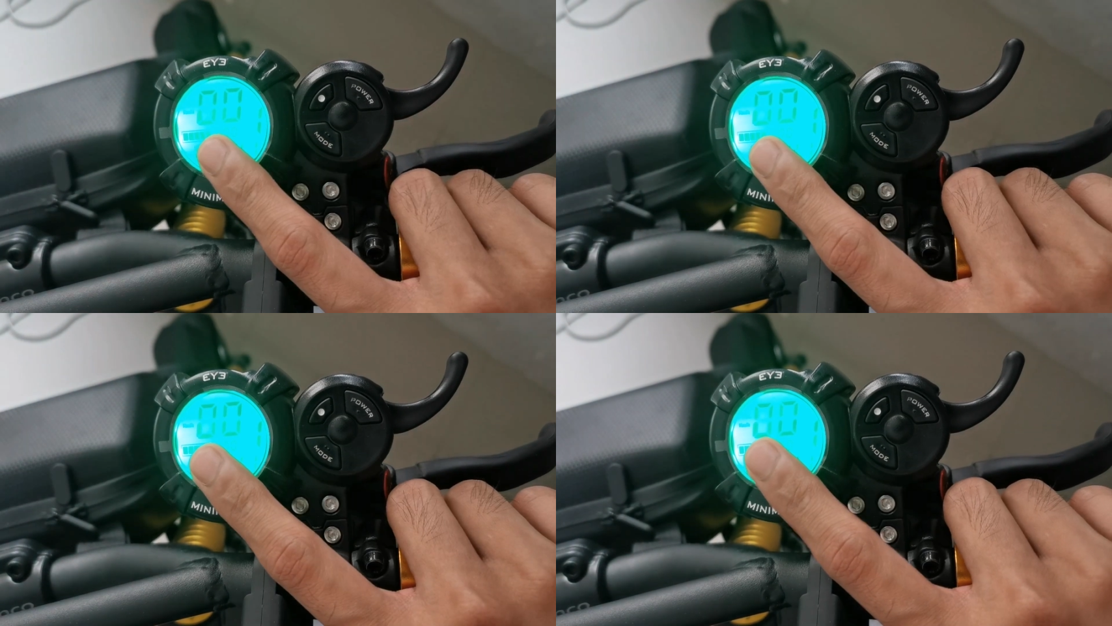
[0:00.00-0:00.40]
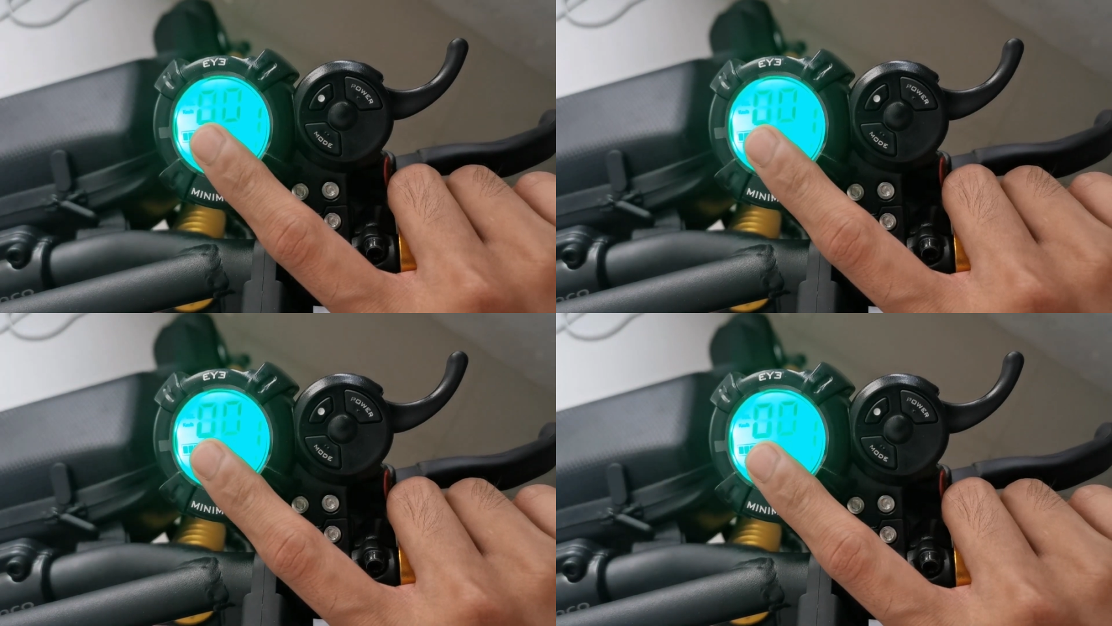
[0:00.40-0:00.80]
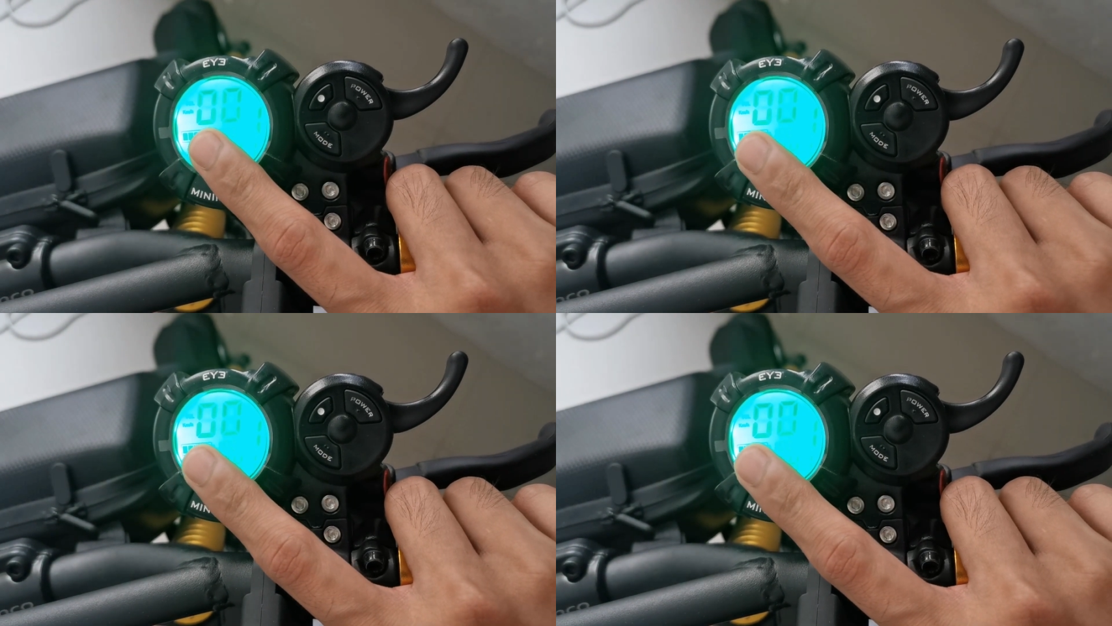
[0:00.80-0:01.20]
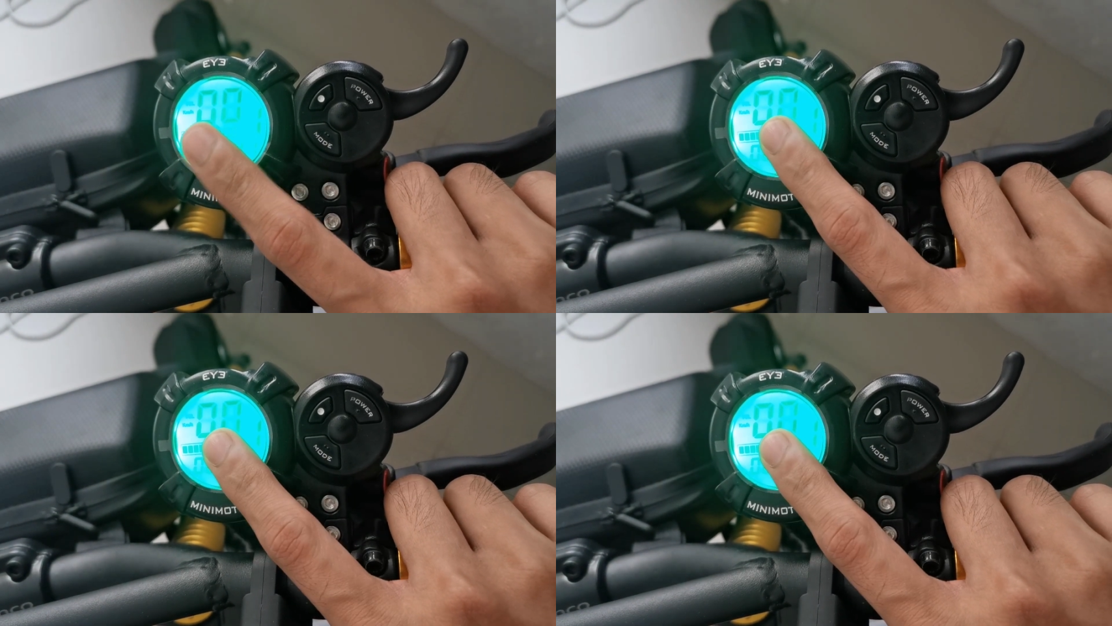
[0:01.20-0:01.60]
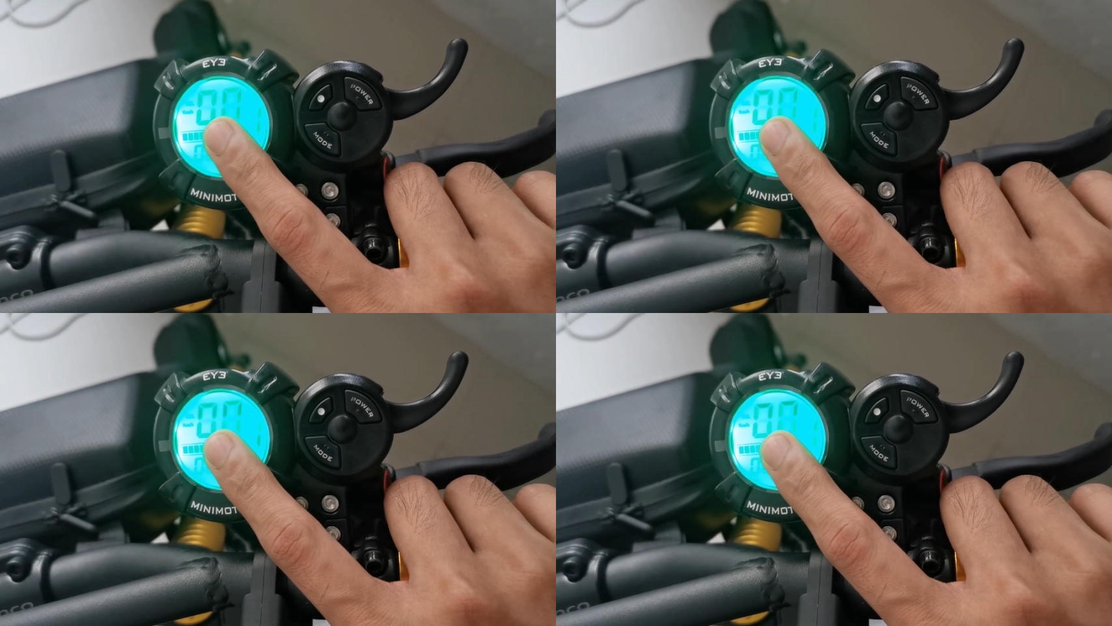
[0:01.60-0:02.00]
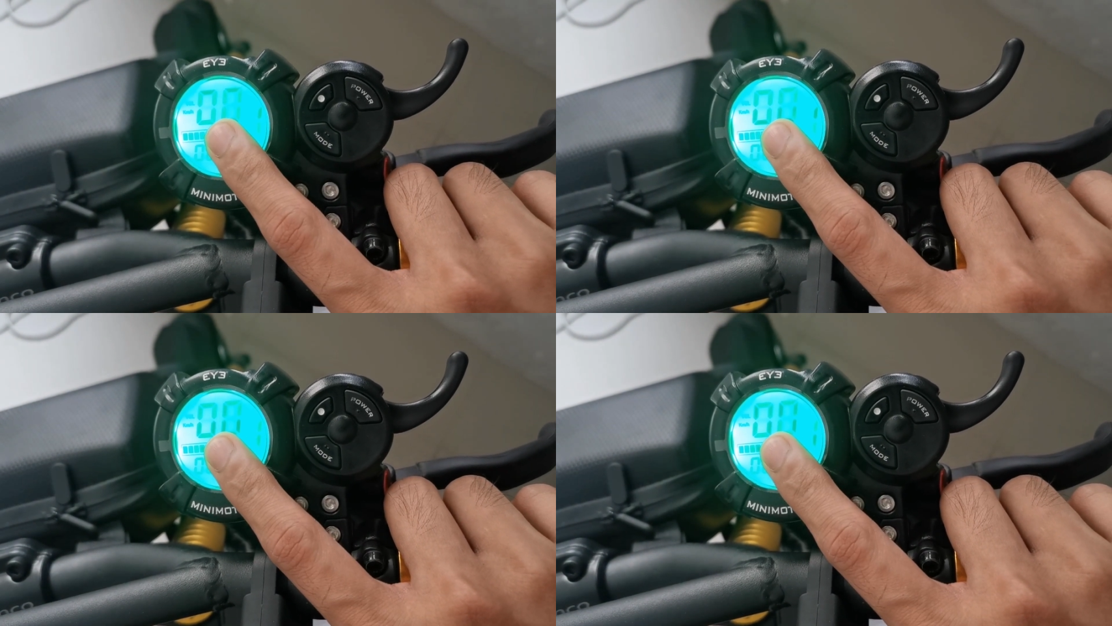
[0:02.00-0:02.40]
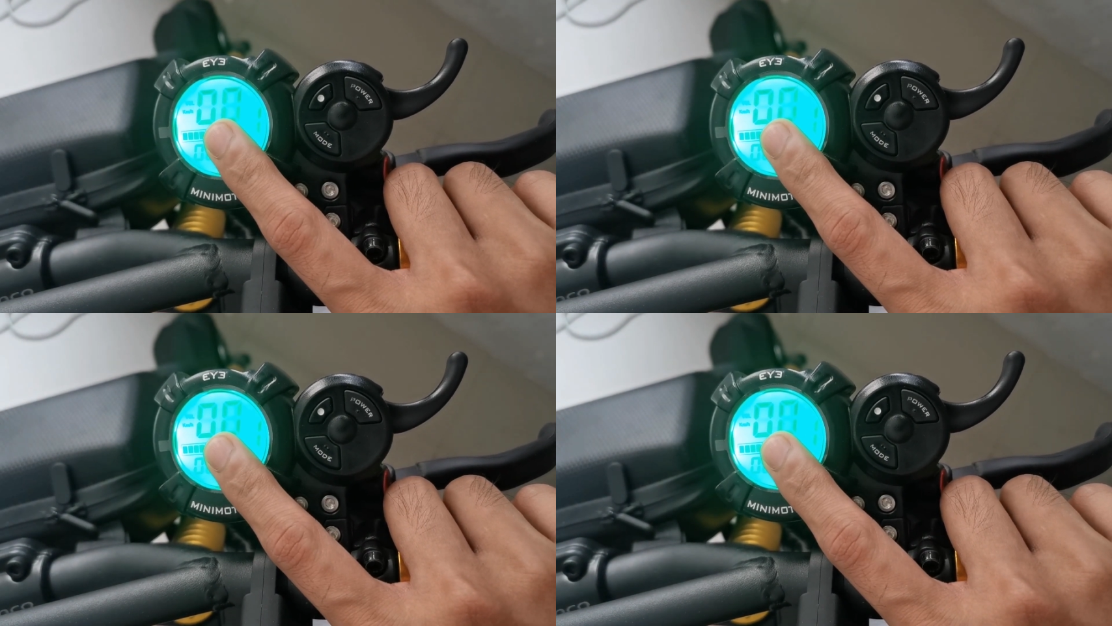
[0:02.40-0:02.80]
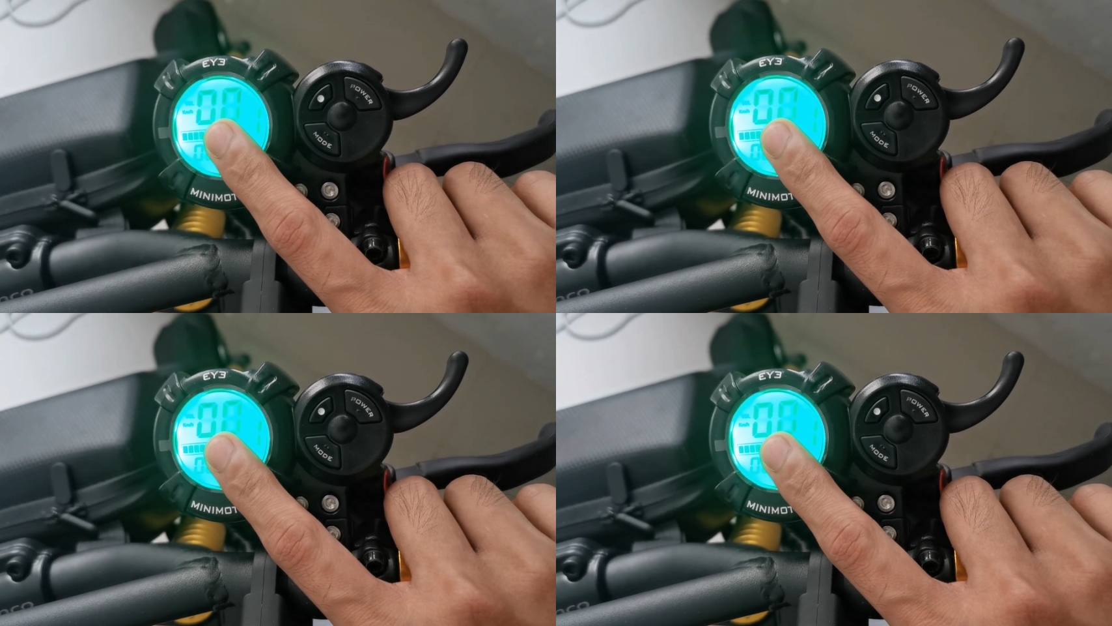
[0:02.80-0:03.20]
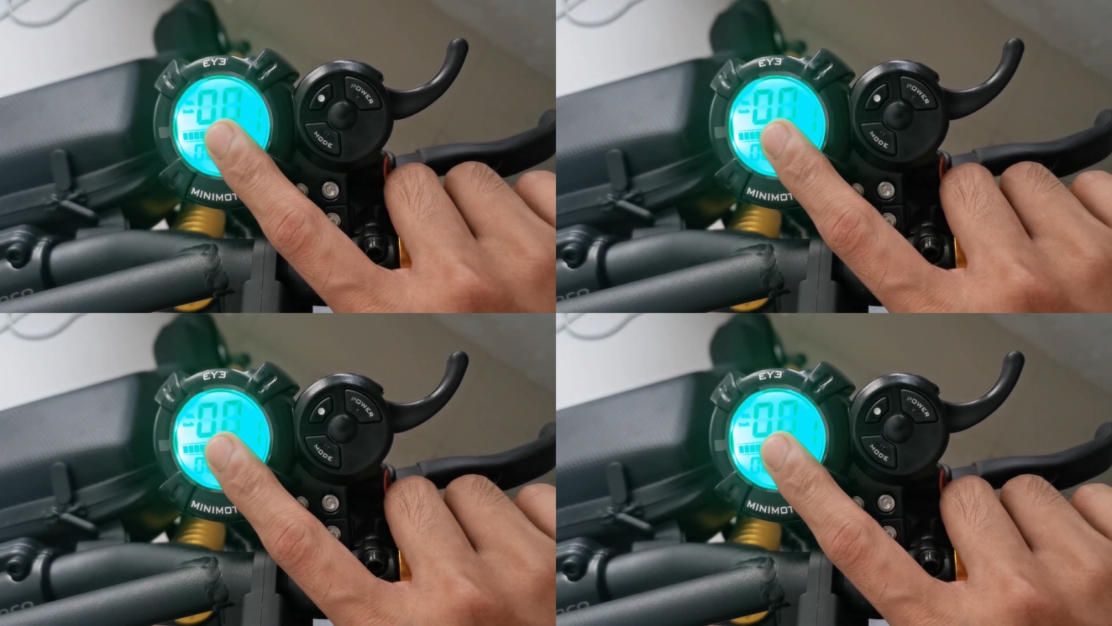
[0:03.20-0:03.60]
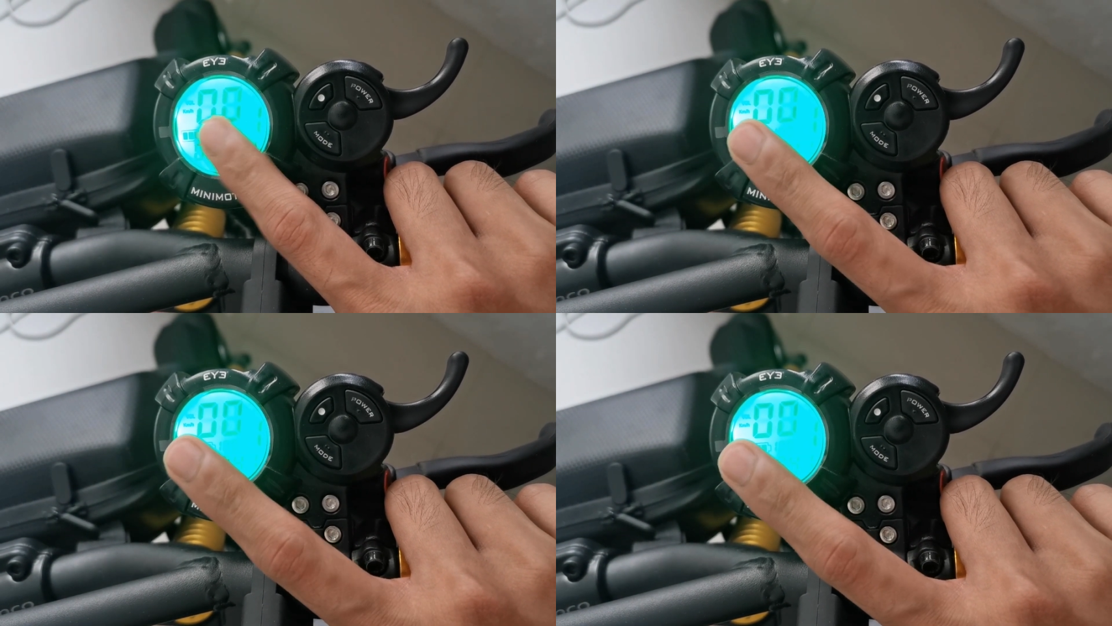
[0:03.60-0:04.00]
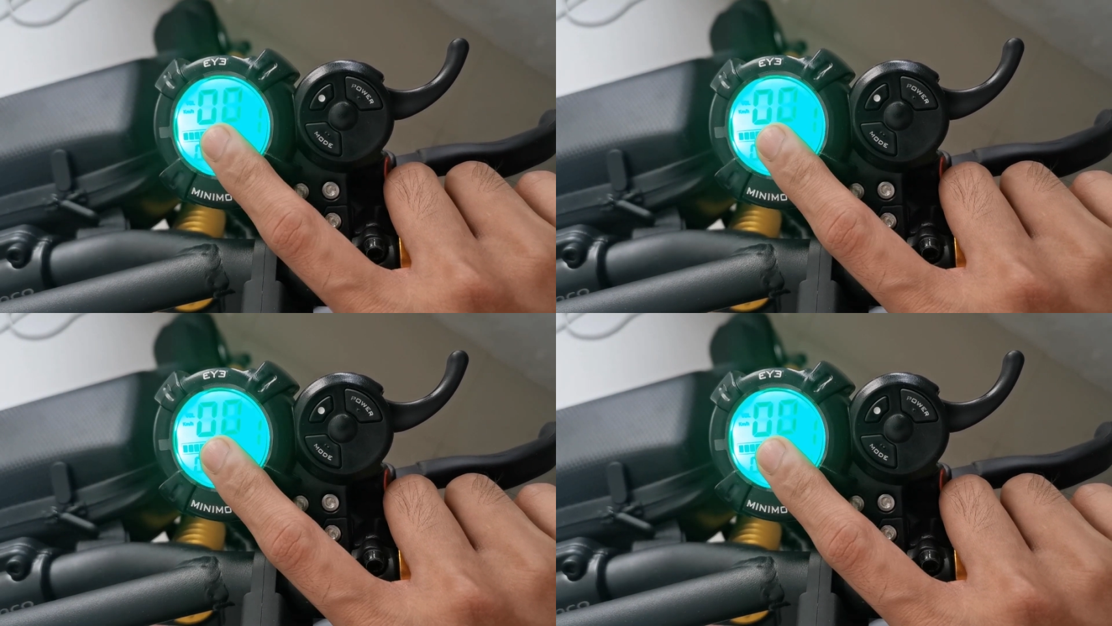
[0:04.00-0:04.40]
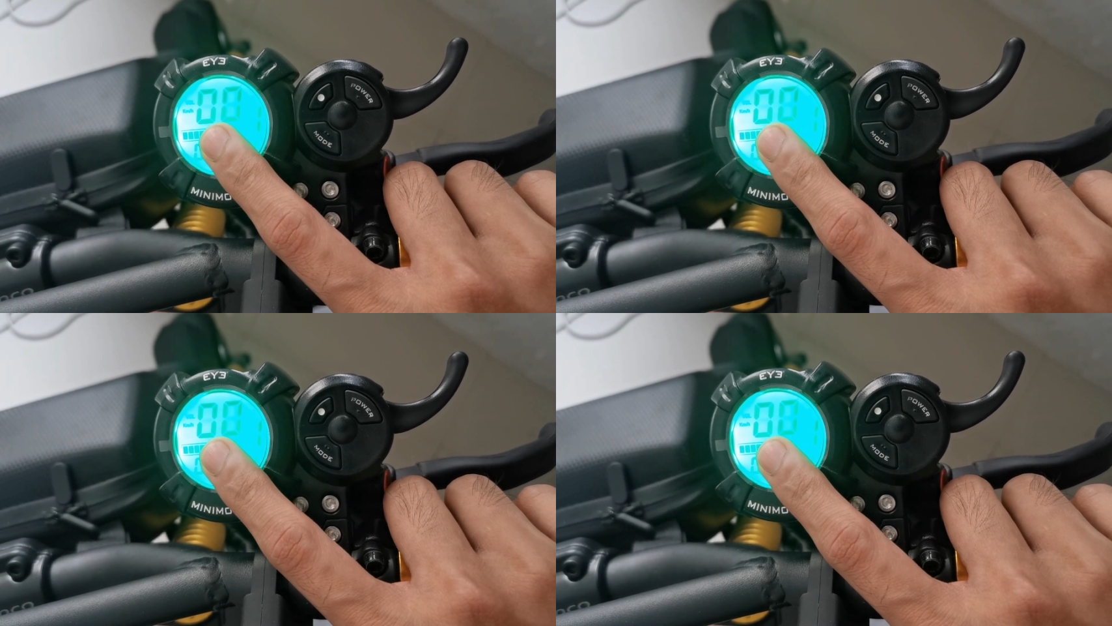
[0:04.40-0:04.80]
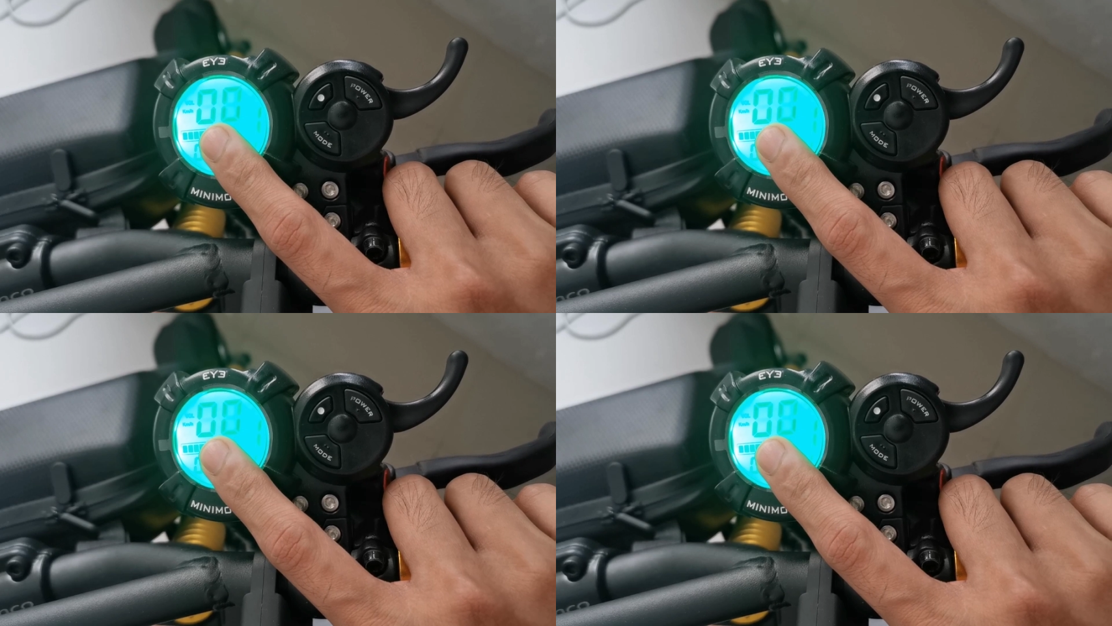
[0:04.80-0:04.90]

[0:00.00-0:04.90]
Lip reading: No face is visible, so there are no lips to read.